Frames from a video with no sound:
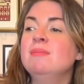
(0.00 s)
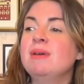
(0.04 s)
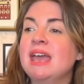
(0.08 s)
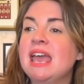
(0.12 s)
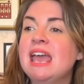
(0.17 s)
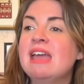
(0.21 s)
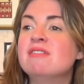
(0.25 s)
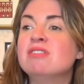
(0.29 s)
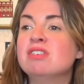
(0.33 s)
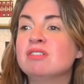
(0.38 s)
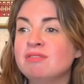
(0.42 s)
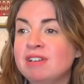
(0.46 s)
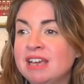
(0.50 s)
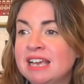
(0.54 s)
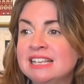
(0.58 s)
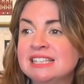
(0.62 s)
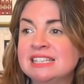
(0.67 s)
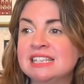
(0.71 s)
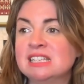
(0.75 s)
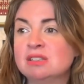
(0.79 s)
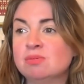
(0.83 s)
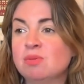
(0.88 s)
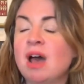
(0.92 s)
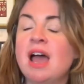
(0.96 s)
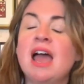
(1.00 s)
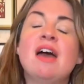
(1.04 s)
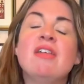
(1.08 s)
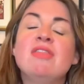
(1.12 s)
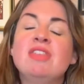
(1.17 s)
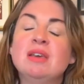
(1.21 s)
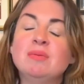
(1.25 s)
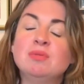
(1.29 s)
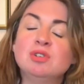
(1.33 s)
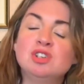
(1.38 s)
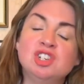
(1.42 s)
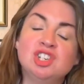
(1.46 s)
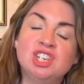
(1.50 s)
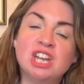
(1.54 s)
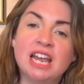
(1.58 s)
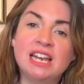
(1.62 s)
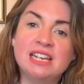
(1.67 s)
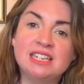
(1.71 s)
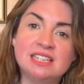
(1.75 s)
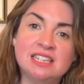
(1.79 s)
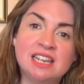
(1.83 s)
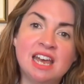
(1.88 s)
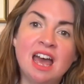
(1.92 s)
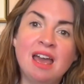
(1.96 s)
But here are the reasons why I think we should
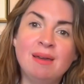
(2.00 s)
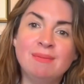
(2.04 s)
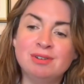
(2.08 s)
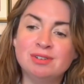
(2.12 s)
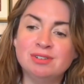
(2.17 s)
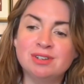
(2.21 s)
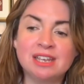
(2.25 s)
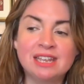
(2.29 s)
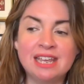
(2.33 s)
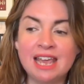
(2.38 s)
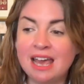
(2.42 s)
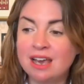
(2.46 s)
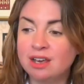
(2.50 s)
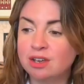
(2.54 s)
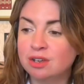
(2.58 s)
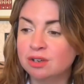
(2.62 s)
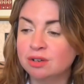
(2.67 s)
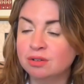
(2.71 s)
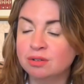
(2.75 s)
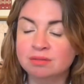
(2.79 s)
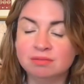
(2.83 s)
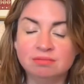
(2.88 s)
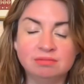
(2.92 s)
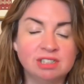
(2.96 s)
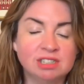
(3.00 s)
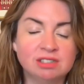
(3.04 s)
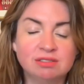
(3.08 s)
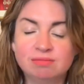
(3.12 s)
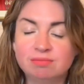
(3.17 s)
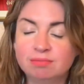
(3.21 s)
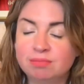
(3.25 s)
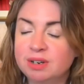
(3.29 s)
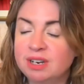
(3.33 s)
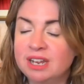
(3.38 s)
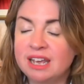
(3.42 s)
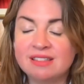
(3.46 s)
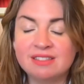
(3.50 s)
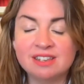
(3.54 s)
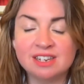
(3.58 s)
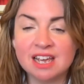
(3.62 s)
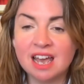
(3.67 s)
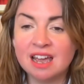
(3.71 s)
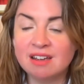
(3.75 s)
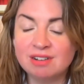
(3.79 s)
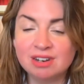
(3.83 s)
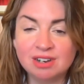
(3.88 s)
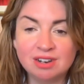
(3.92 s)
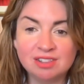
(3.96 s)
change the time. It's like, yeah, cool. Just put it in the
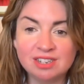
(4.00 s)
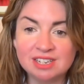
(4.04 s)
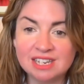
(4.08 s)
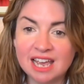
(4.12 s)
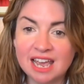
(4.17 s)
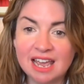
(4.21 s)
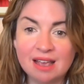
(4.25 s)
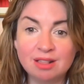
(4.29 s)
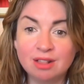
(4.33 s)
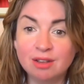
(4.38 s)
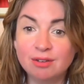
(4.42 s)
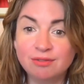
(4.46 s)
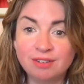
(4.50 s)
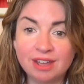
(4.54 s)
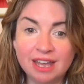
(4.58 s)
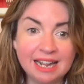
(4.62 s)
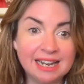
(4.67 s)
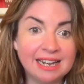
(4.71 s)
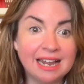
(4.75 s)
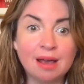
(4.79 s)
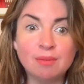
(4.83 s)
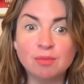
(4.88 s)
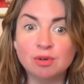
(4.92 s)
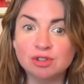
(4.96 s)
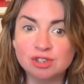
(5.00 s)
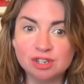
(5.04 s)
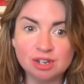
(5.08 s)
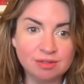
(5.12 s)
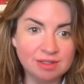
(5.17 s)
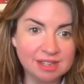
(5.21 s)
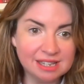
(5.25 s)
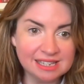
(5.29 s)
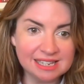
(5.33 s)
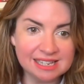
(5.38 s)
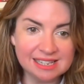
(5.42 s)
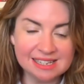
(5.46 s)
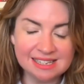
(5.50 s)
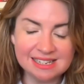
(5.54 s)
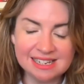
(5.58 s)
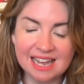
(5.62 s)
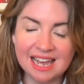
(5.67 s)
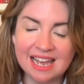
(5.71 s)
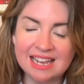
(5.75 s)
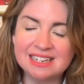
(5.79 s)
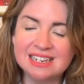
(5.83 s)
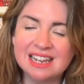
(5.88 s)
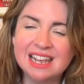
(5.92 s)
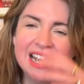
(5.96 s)
diary another day. Love it. And we'll do this
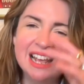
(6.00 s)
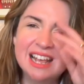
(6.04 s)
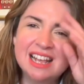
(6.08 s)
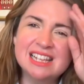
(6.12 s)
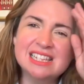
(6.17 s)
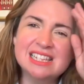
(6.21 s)
instead.